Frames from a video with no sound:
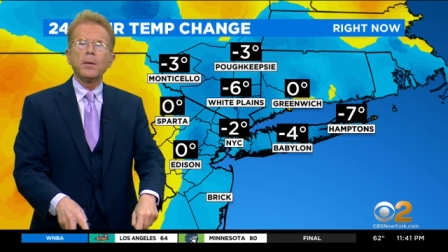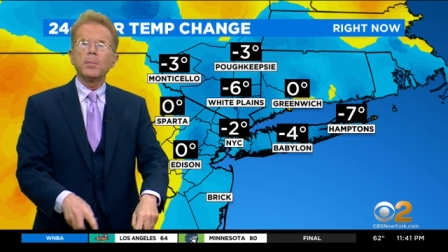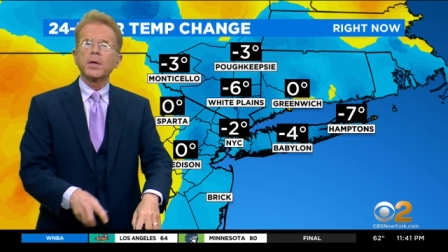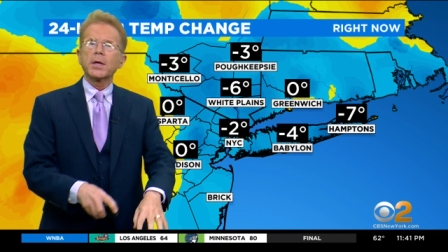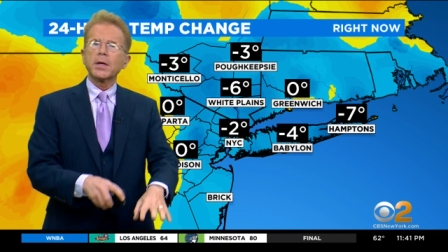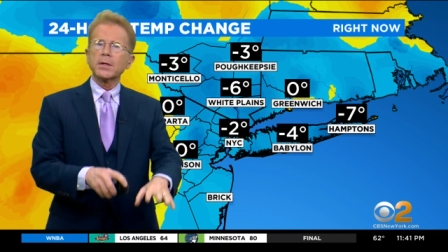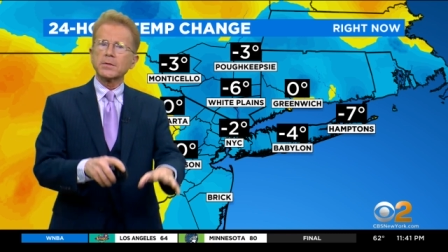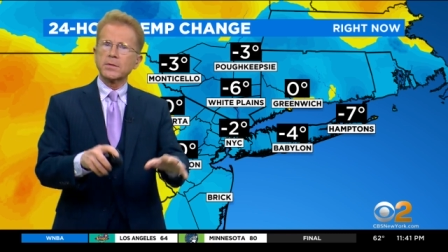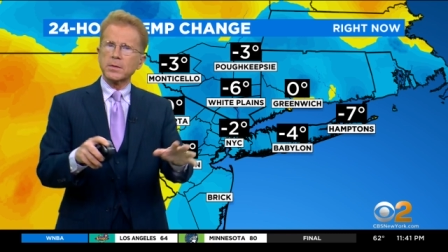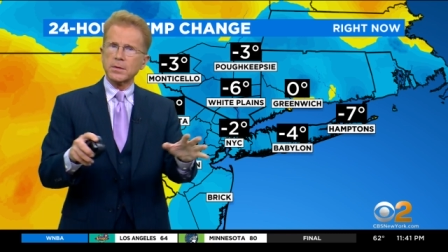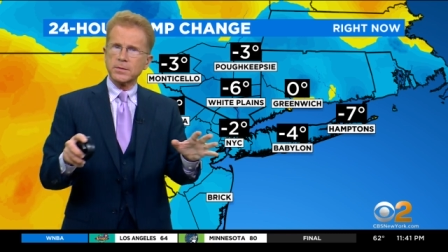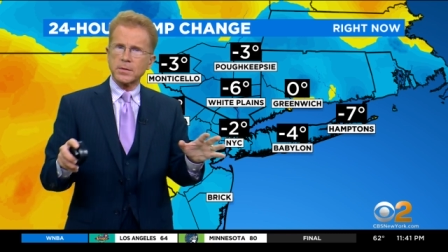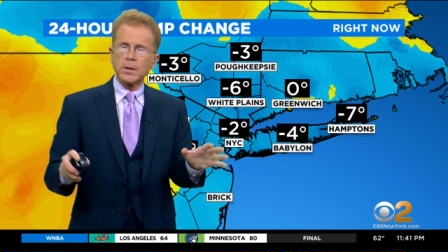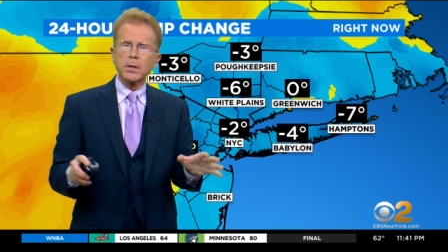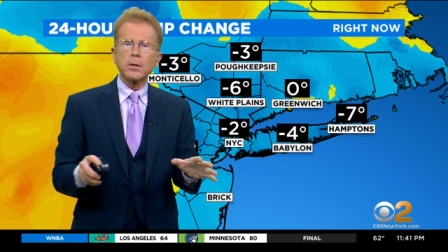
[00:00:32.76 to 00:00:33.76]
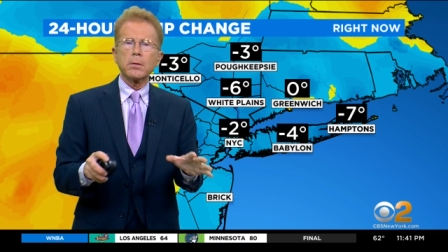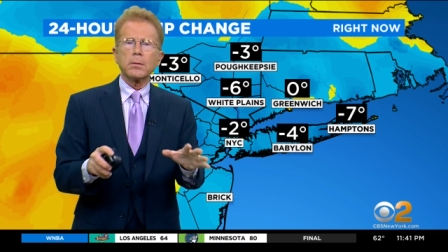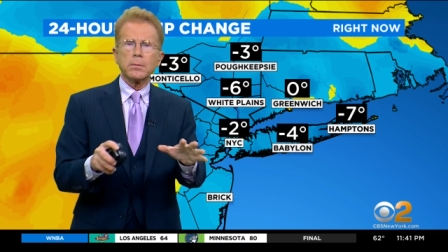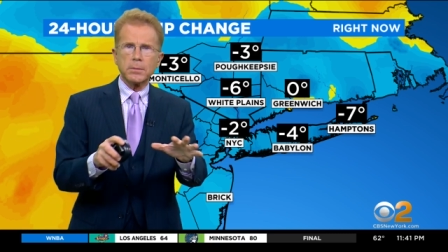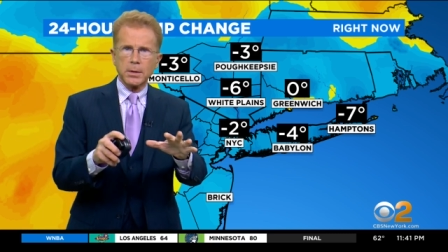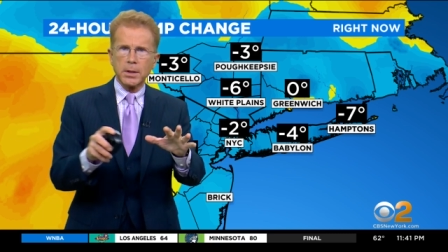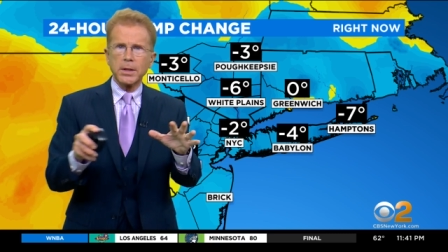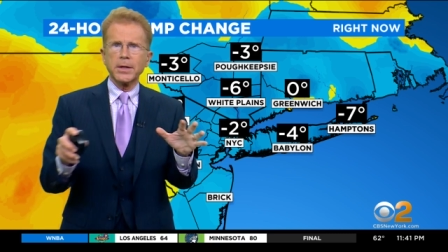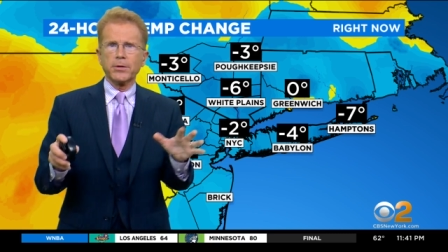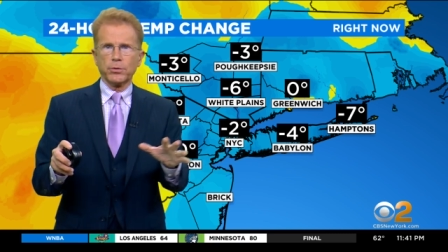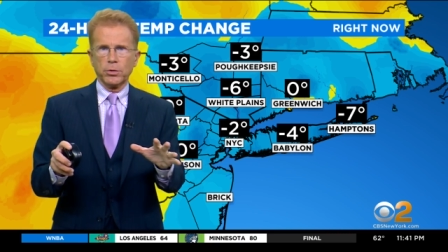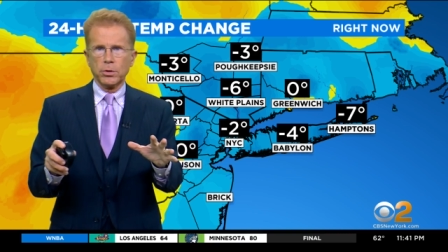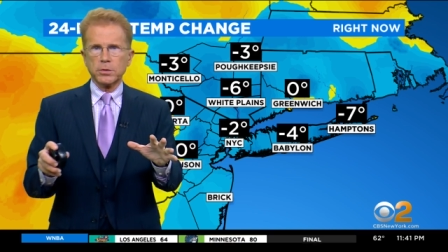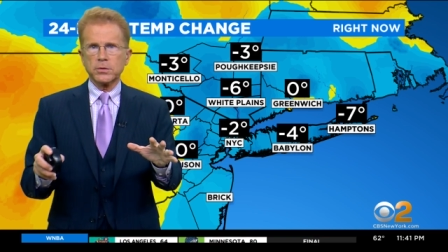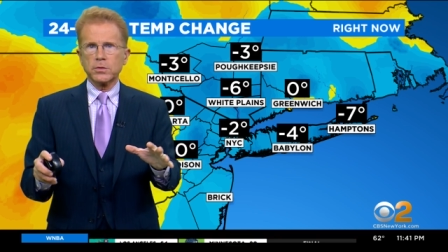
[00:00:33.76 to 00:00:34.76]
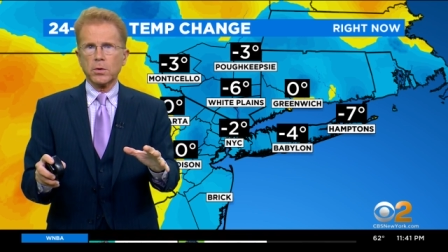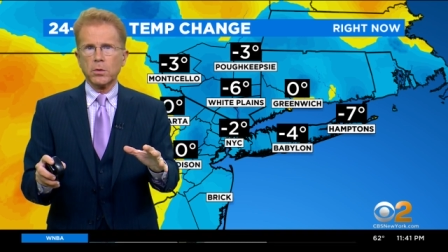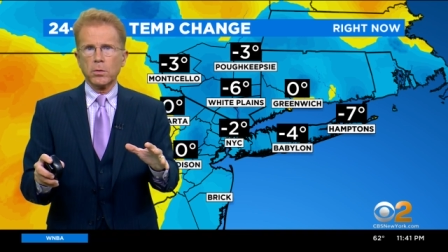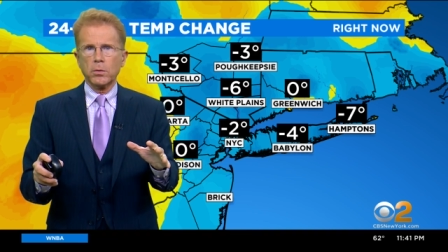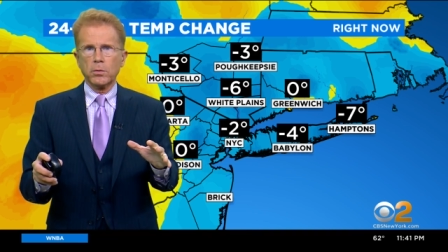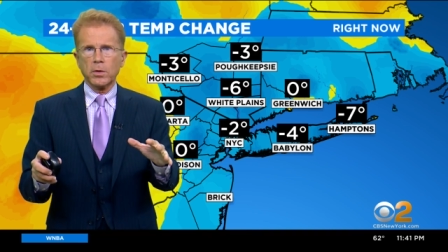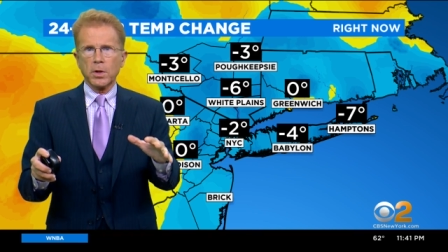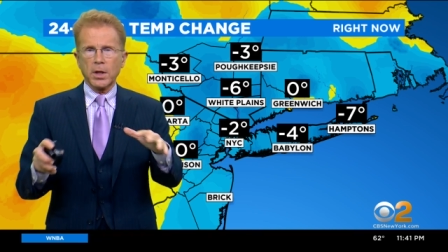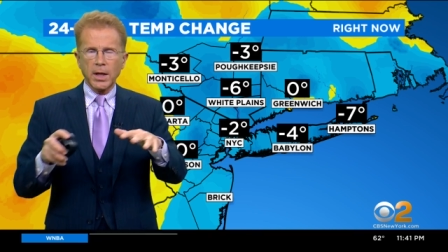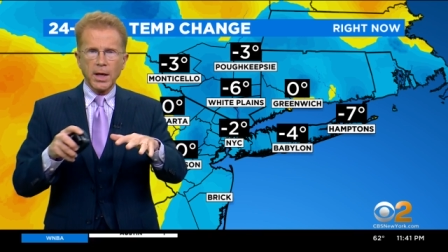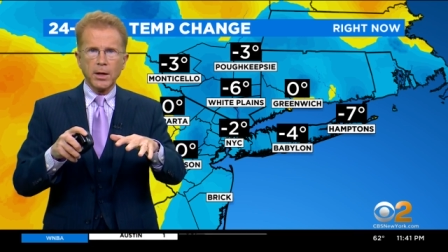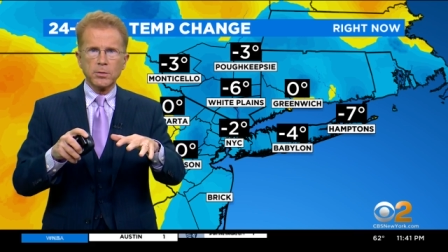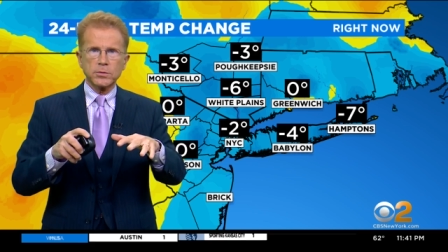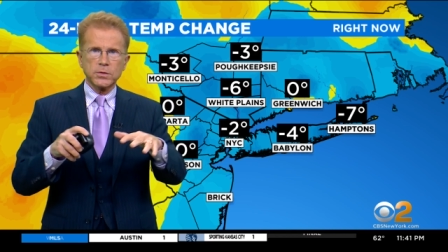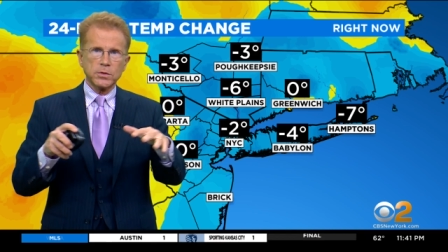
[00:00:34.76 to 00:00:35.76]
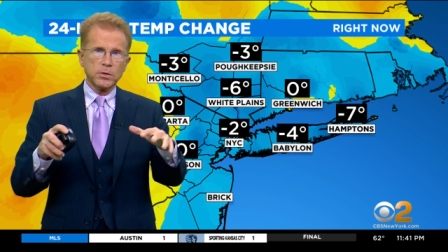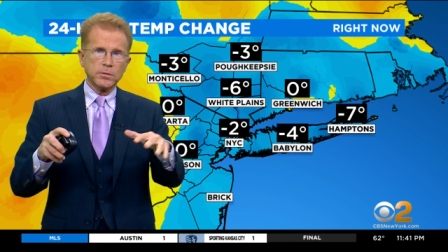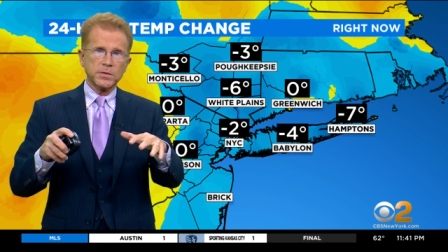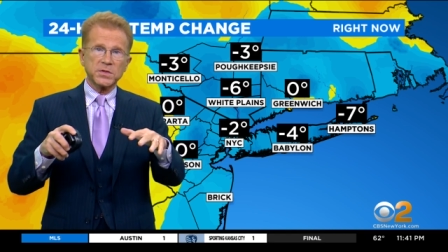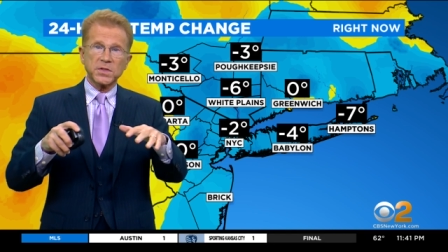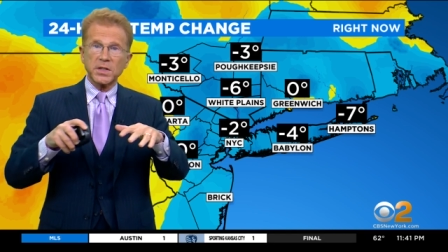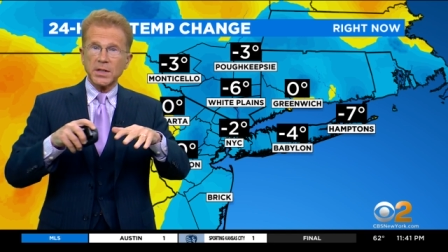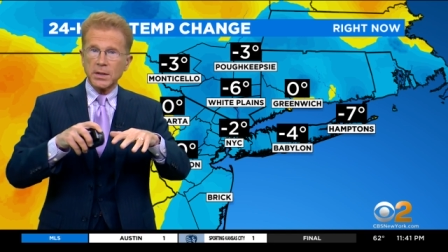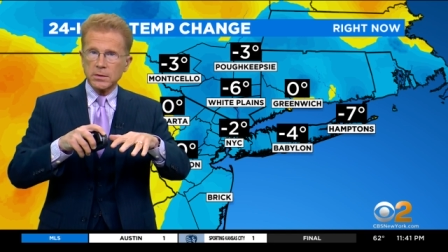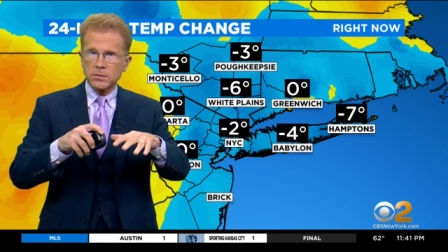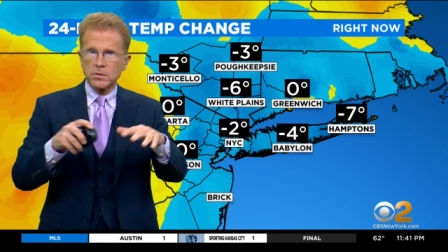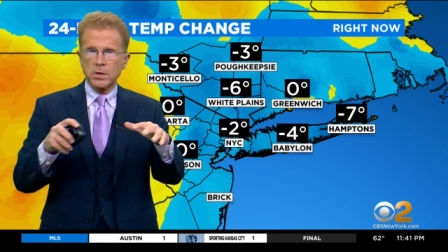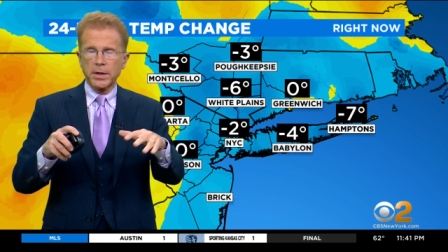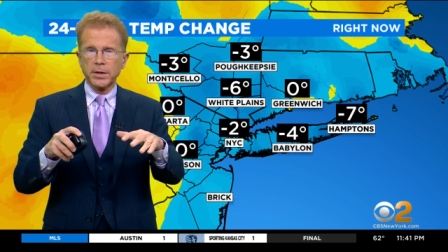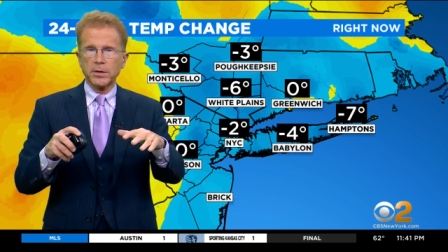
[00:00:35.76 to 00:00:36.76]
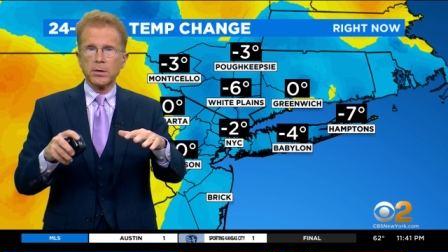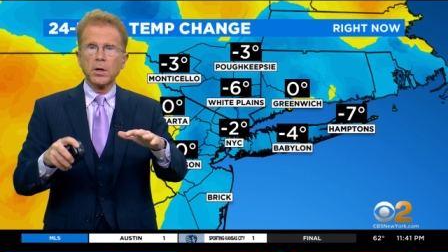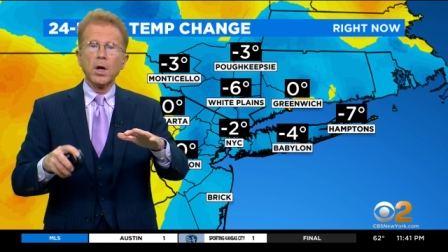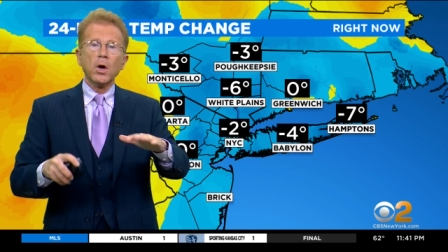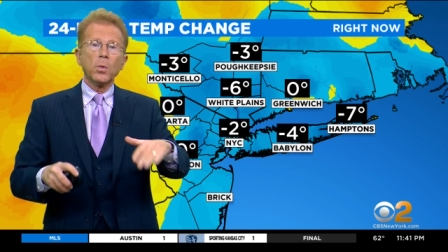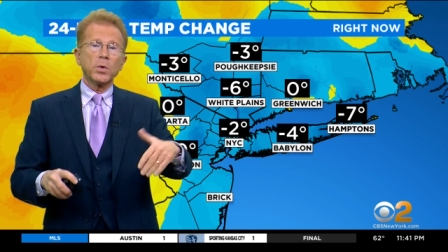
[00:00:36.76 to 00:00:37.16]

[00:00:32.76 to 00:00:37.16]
because it's a little clearer. So the clouds serve as an insulator.